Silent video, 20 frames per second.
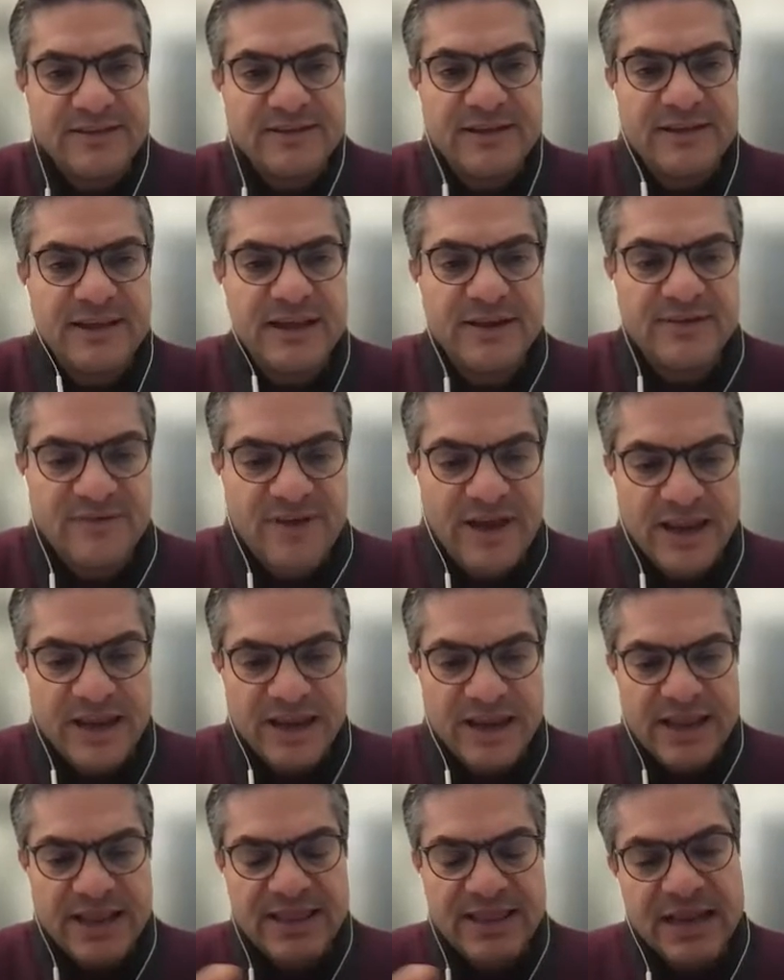And then if I can
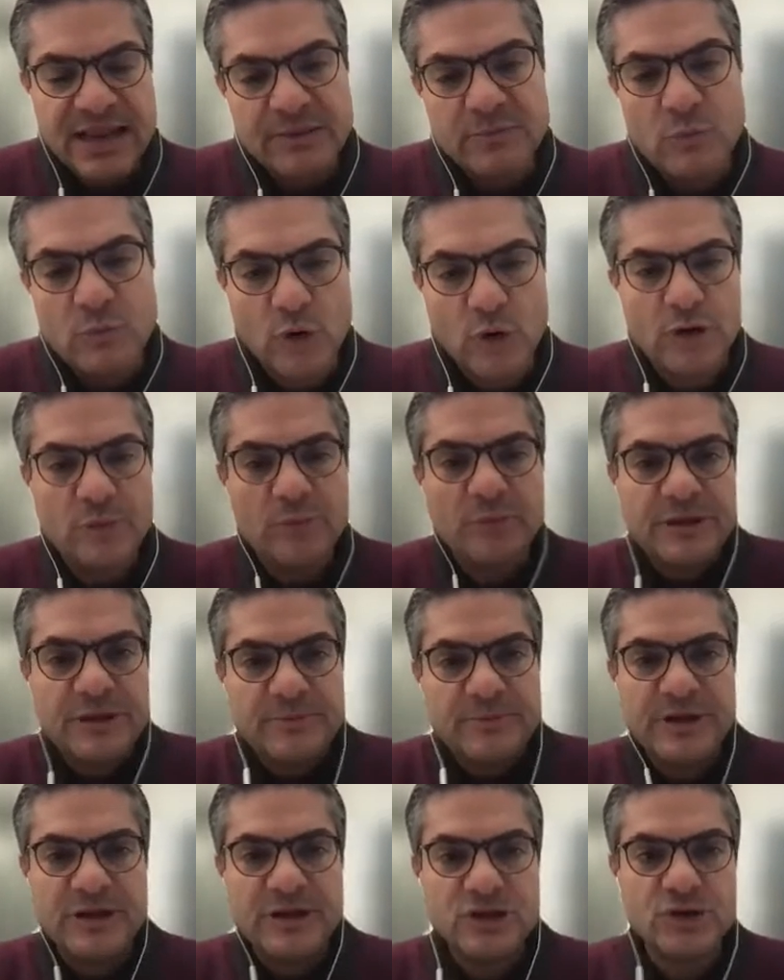get that more complete
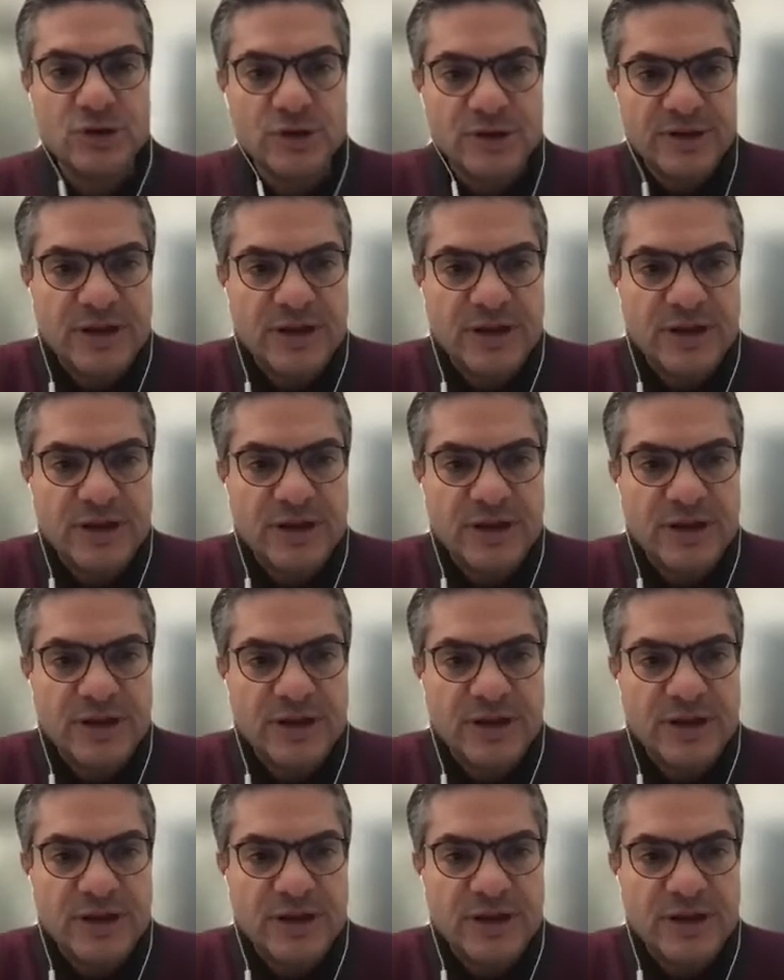picture,